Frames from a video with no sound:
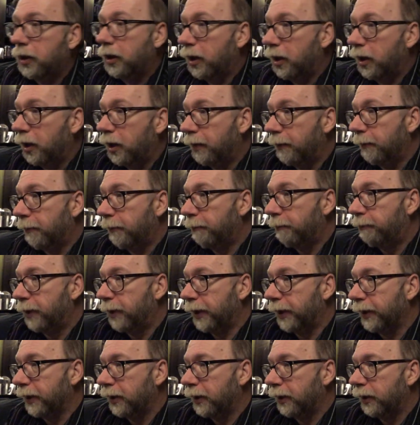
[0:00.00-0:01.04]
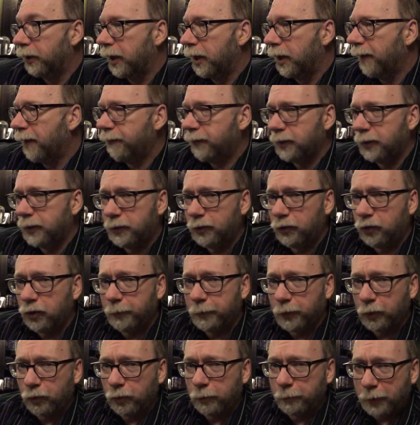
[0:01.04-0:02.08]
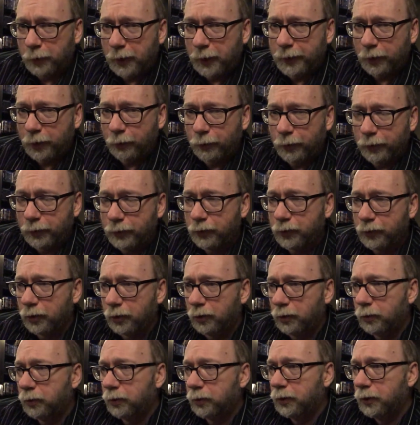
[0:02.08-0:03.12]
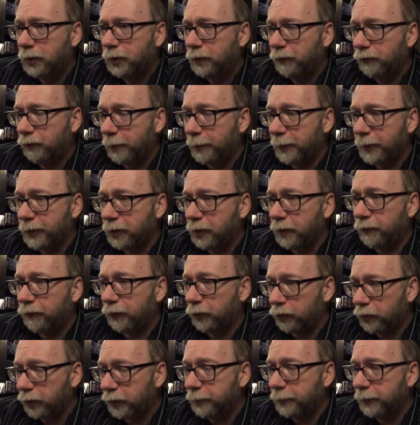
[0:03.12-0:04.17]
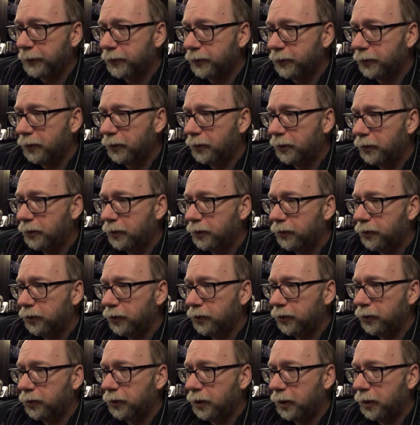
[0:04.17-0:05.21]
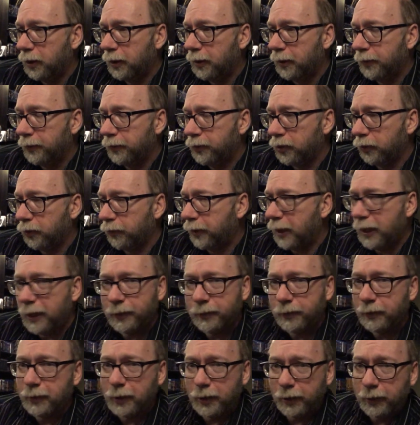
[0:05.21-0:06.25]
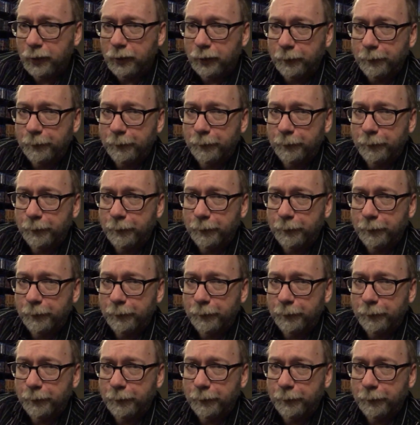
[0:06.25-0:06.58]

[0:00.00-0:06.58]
Uh, but uh, obviously she told me to go out and buy that one. So for myself for Christmas. Uh, so that's not it.